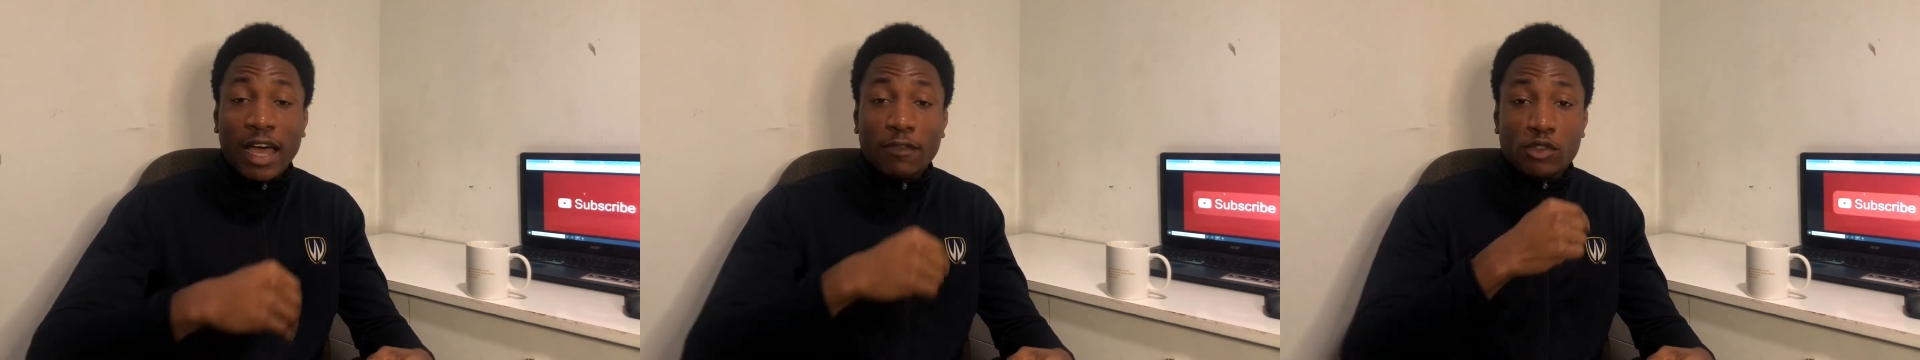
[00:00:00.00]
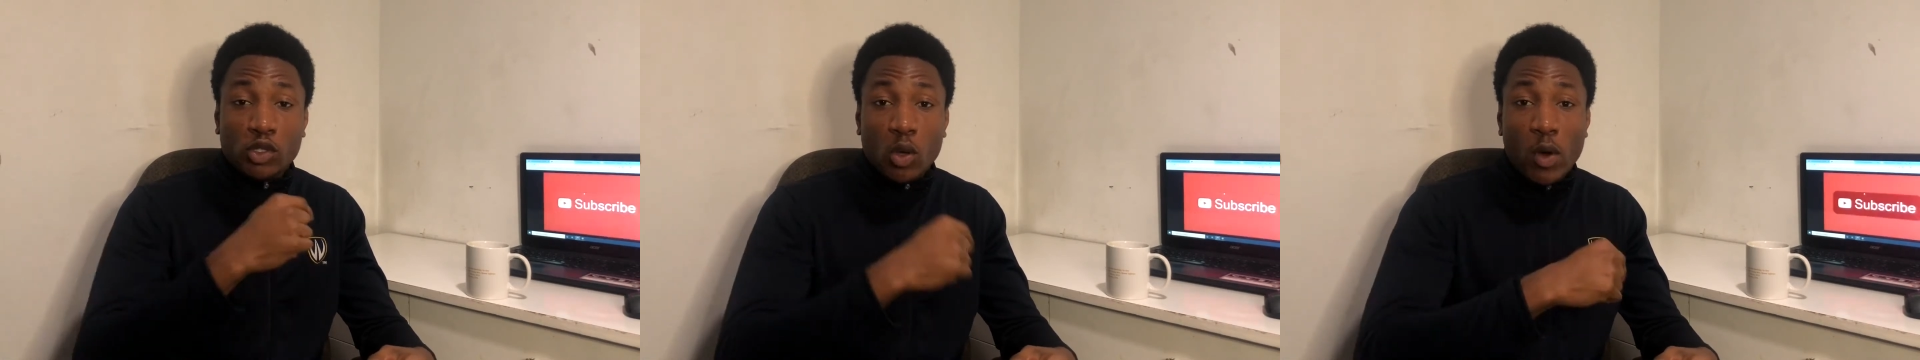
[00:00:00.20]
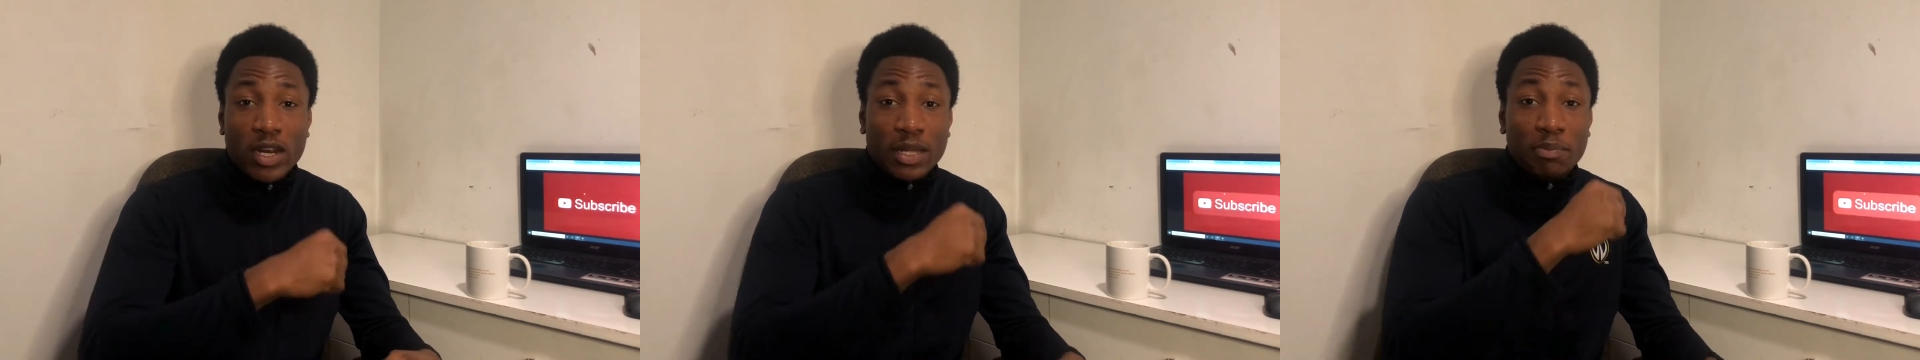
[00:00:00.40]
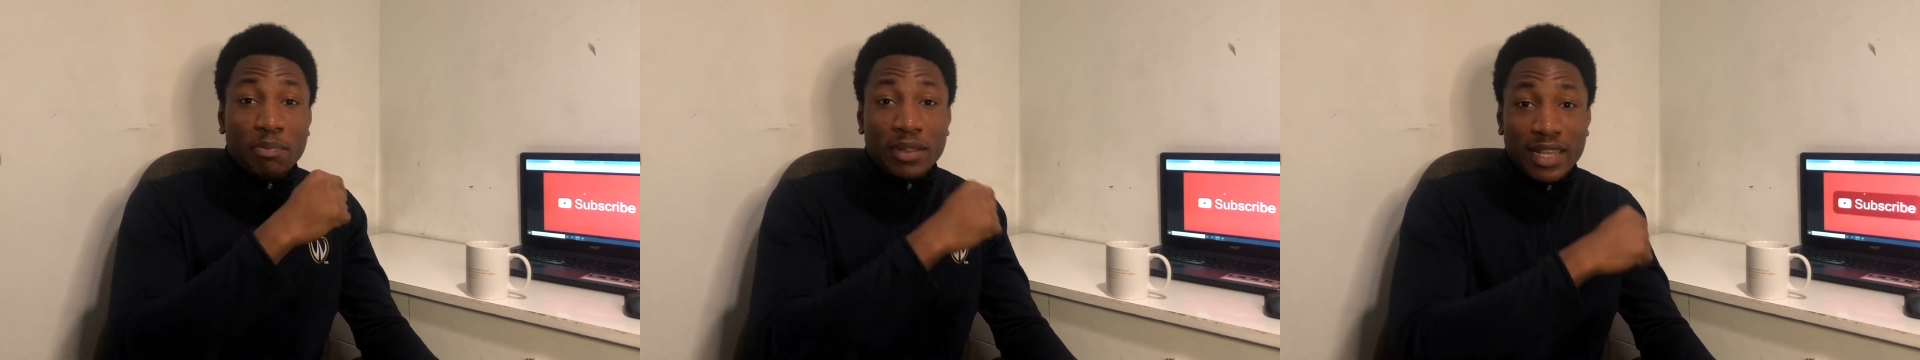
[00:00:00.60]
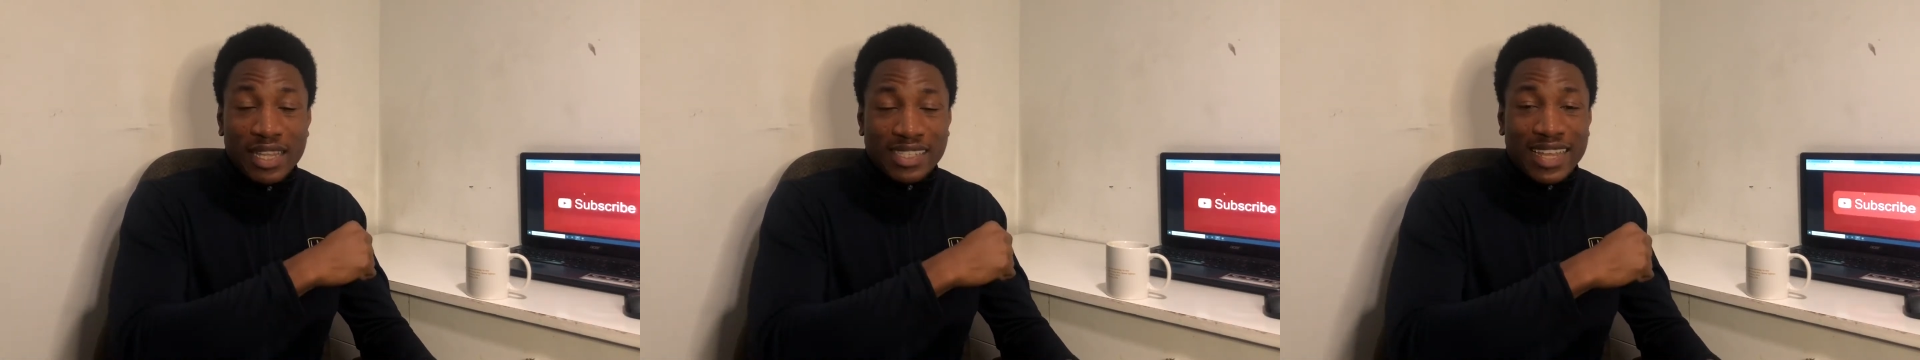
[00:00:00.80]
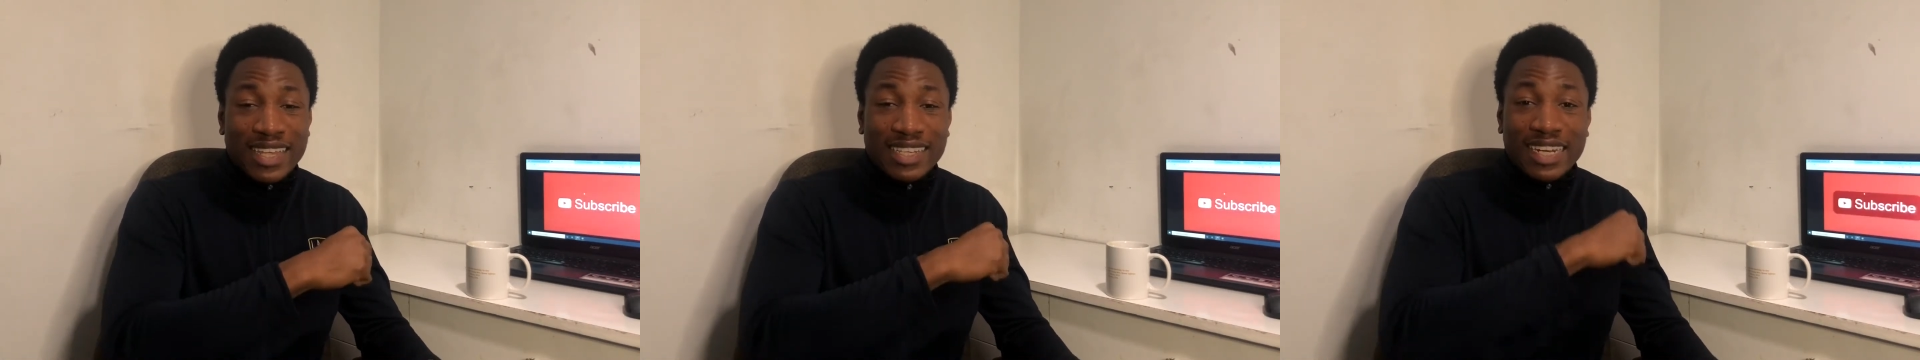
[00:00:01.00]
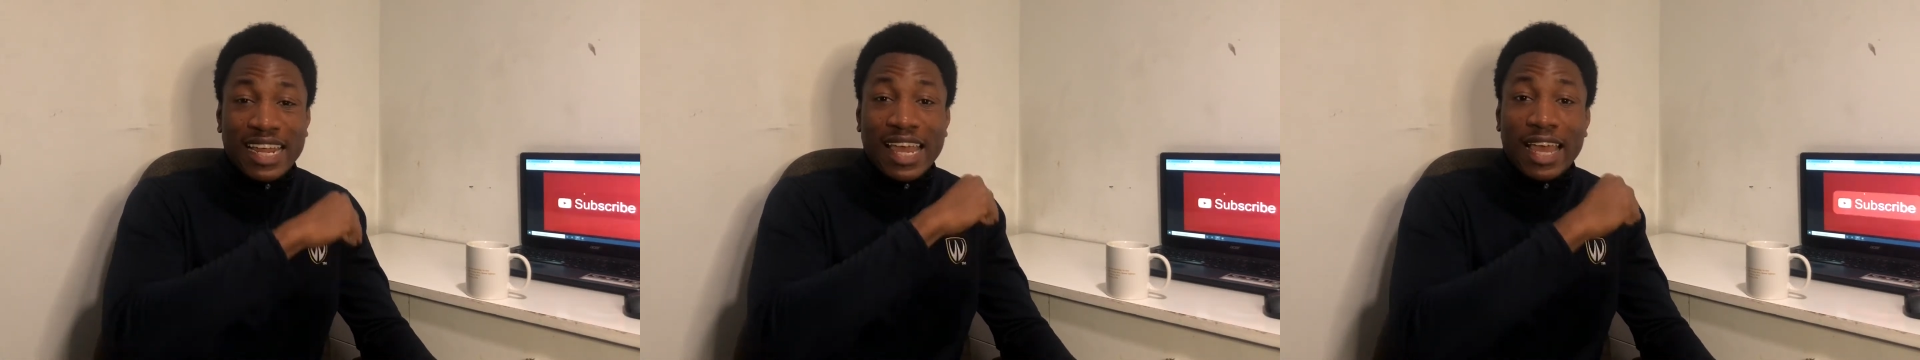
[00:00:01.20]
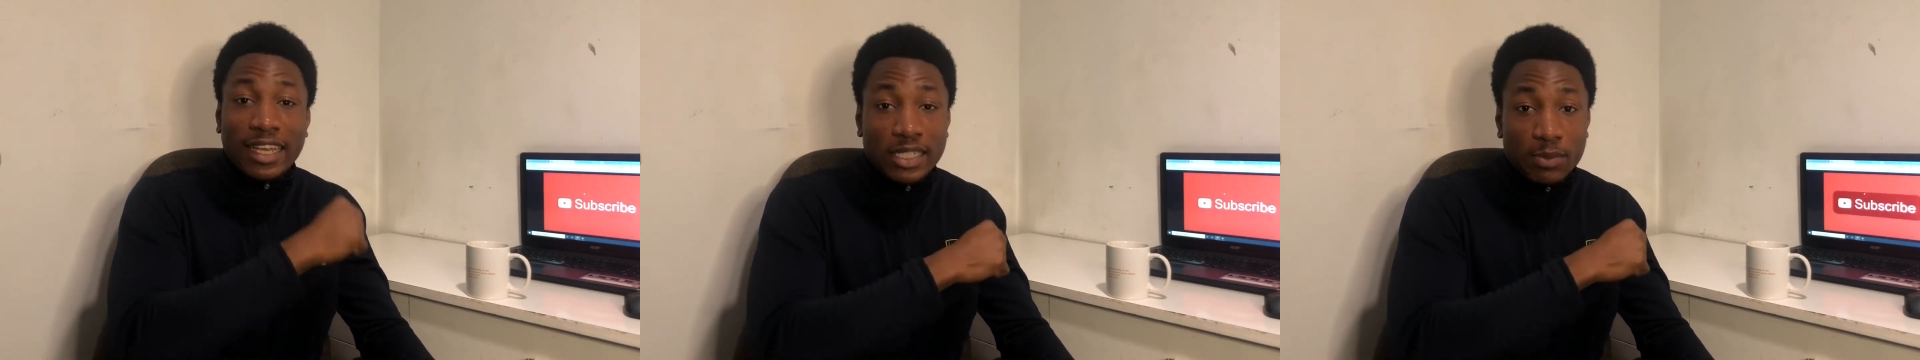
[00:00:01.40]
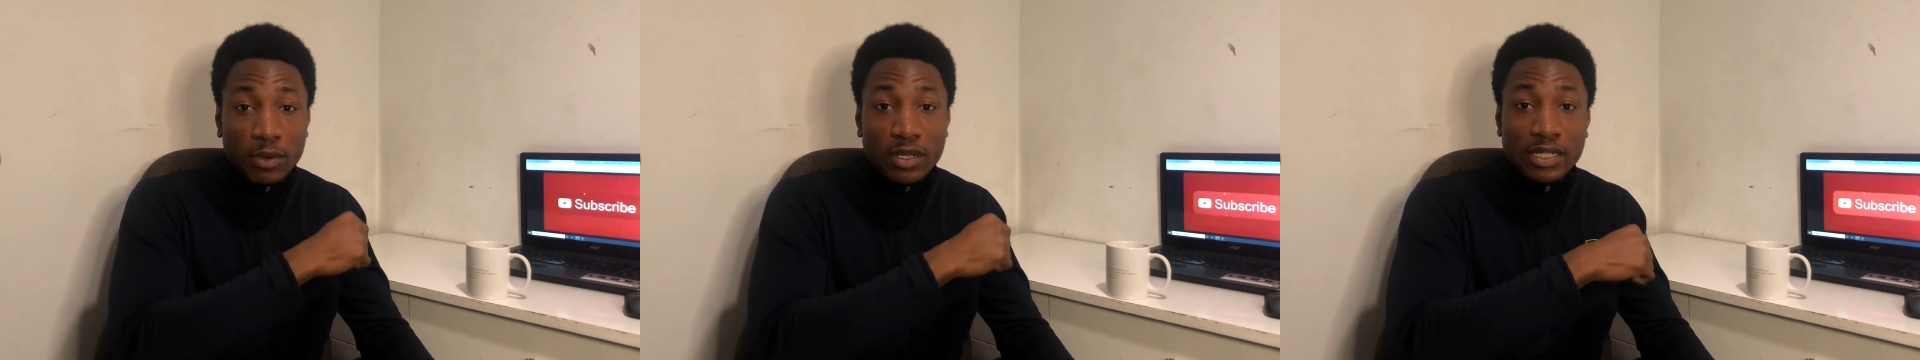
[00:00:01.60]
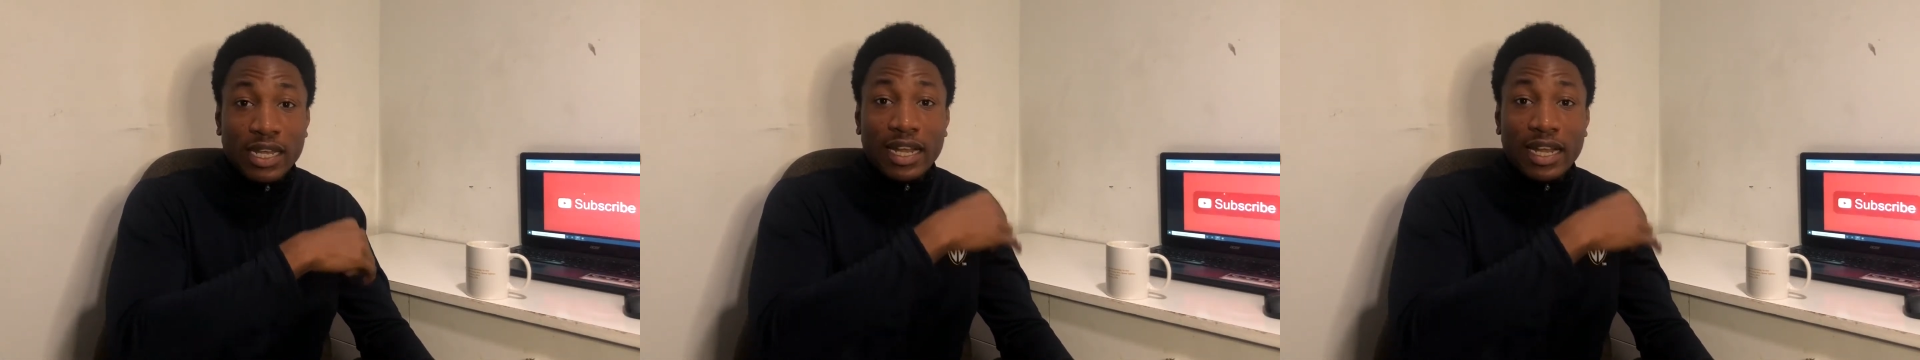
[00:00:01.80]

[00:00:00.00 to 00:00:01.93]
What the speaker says: someone in place that's an expert